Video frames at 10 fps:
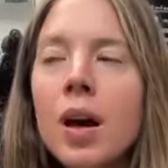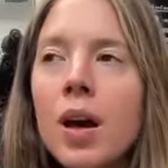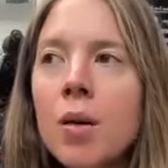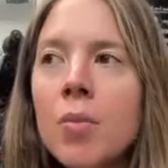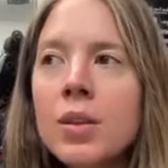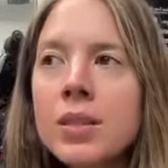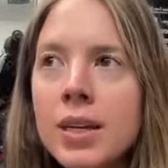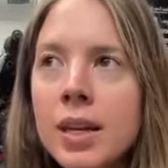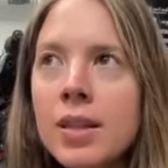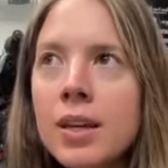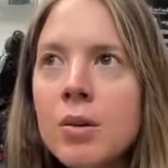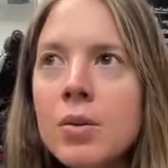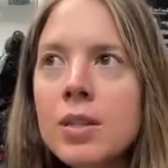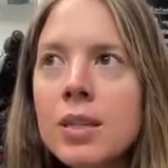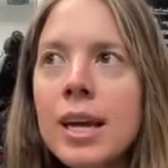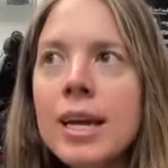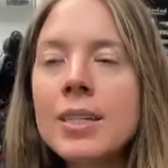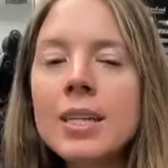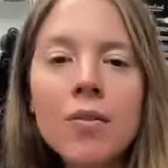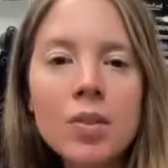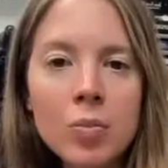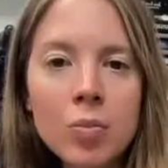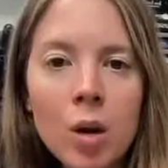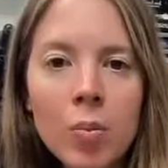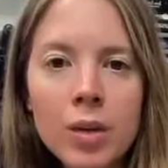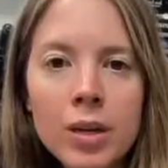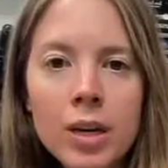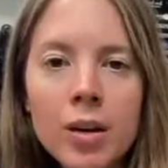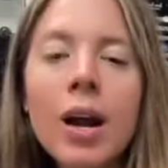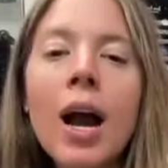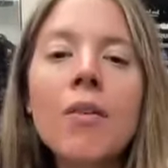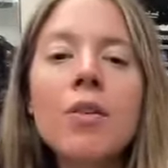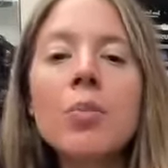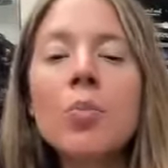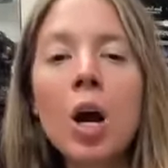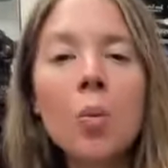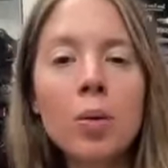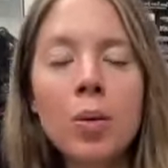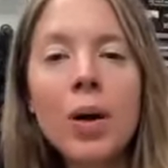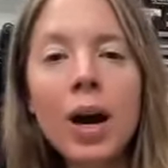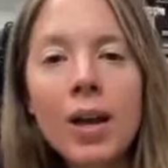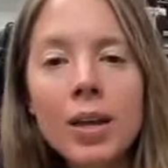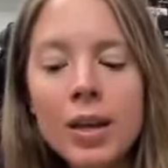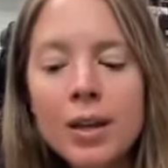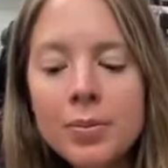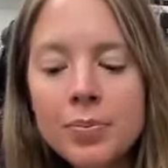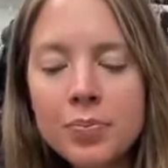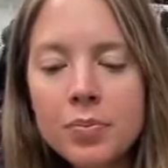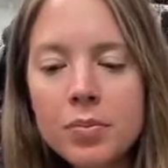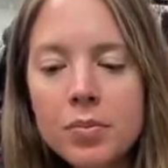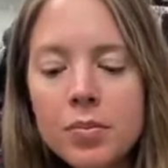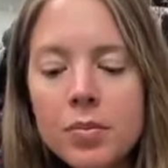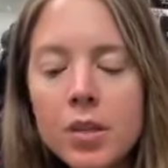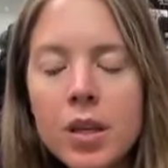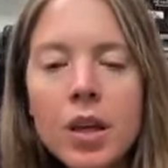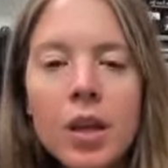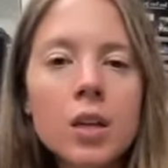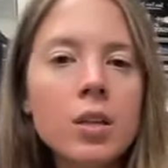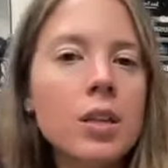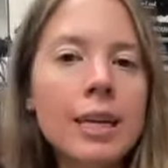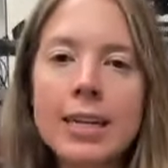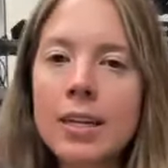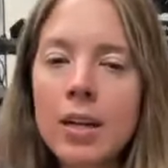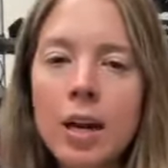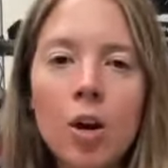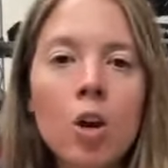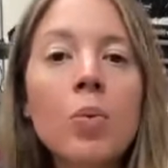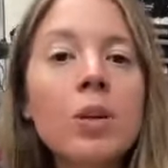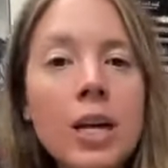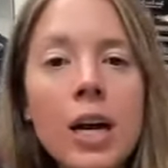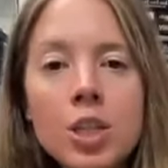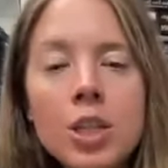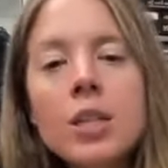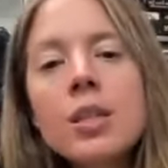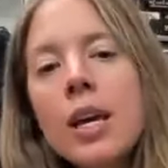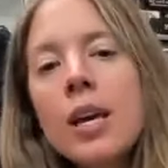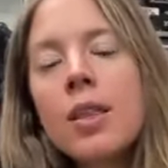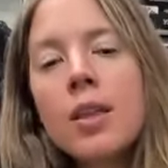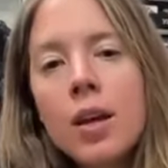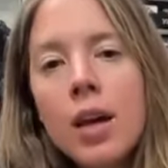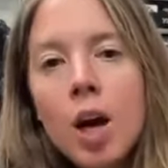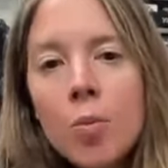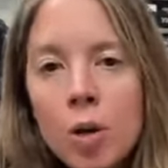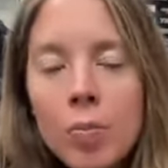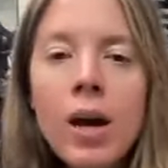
The second thing I would say is having the proper gear, having the proper padding, like our protection, like the elbow